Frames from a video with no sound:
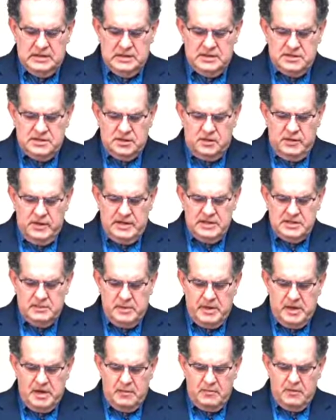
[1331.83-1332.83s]
that so
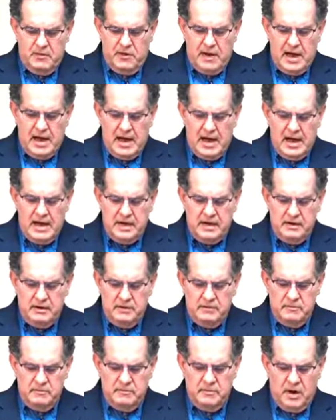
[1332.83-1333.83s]
easily become dried
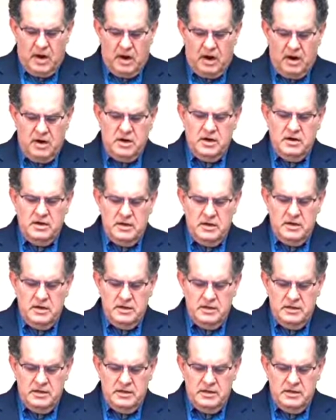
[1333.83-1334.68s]
and hardened.